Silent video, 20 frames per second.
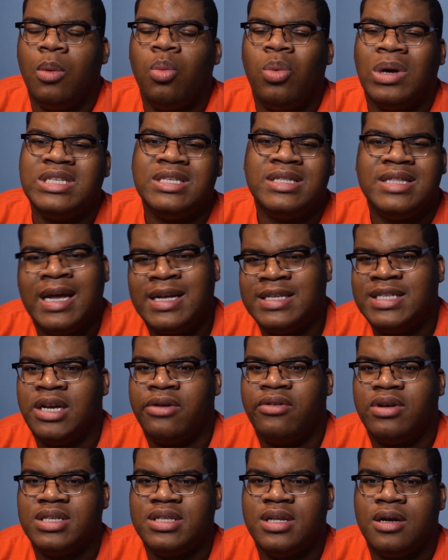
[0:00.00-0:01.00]
Wasn't that
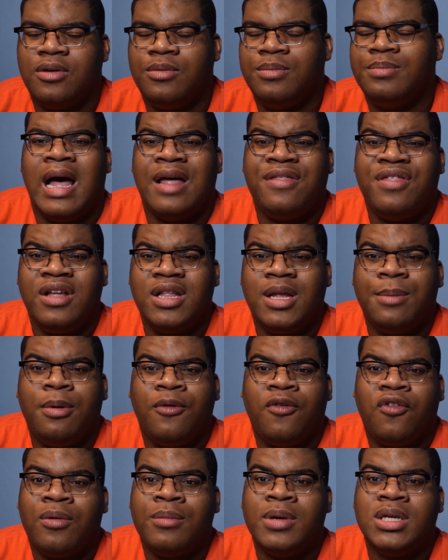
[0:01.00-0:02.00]
serious, though. I think the
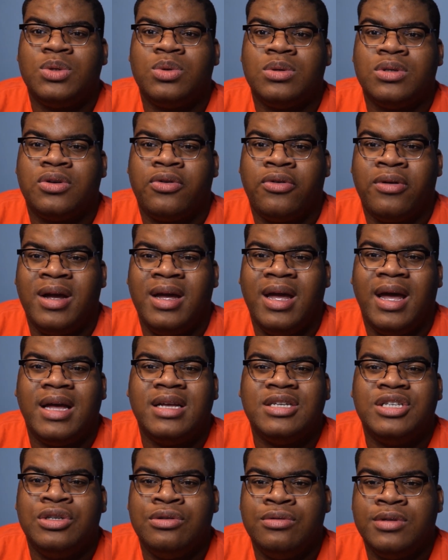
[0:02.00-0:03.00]
performance was great,
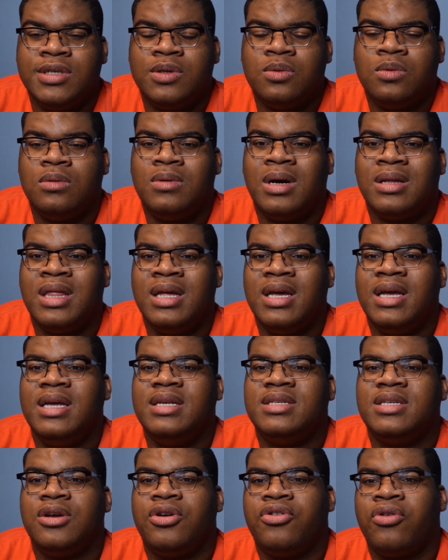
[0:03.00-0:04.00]
as usual. I think
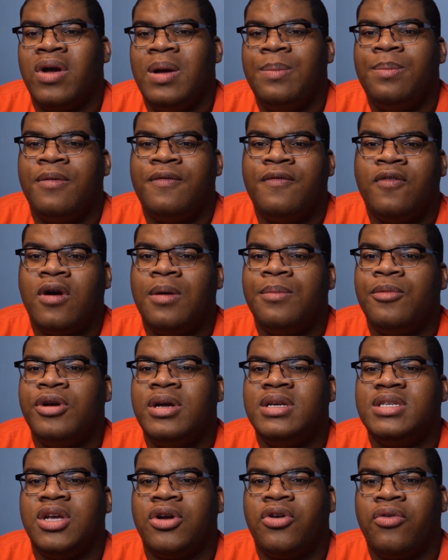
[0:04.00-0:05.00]
he's a great performer.
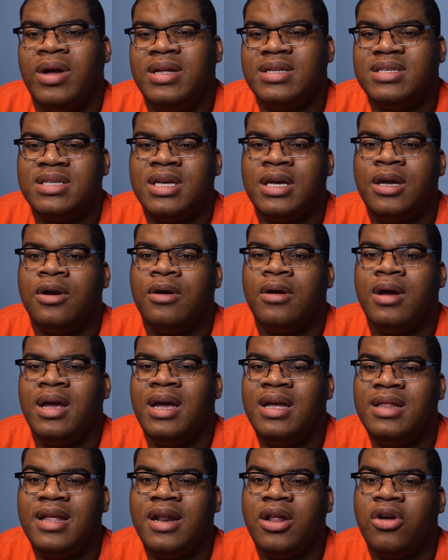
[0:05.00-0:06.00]
He's a great singer. And
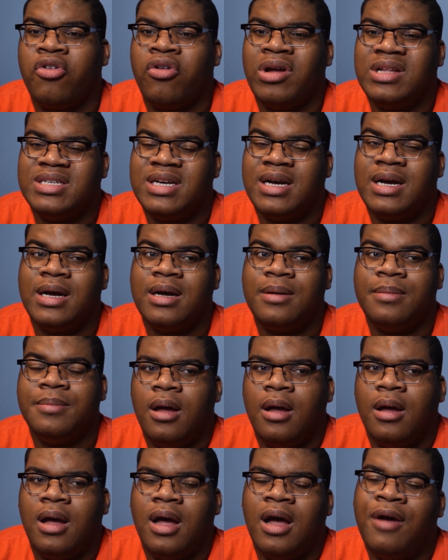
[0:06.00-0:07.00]
he did a great job.
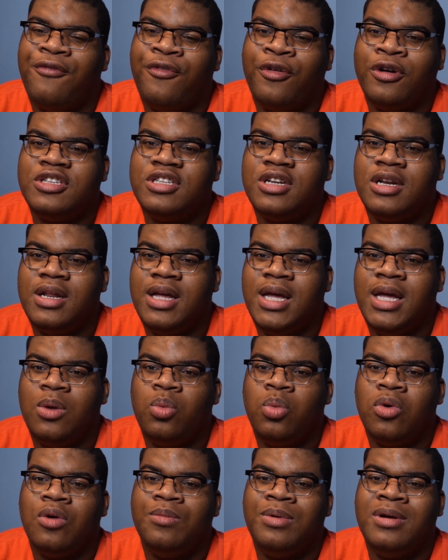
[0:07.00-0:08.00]
Unfortunately,
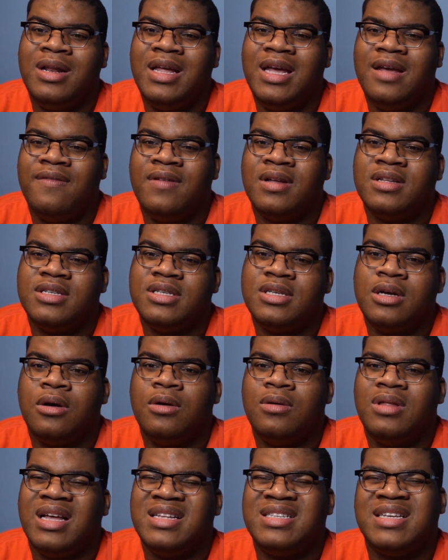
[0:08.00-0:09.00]
he will be leaving.
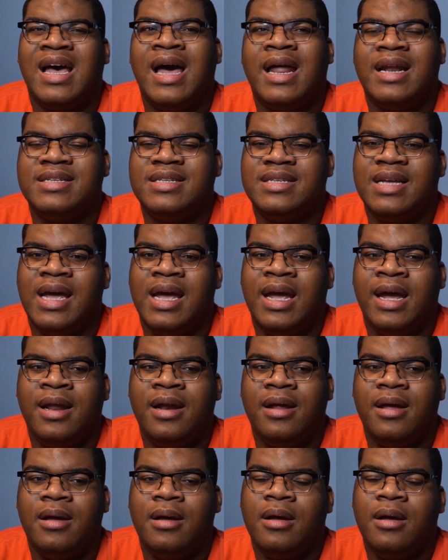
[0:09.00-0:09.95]
So that's kind of sad.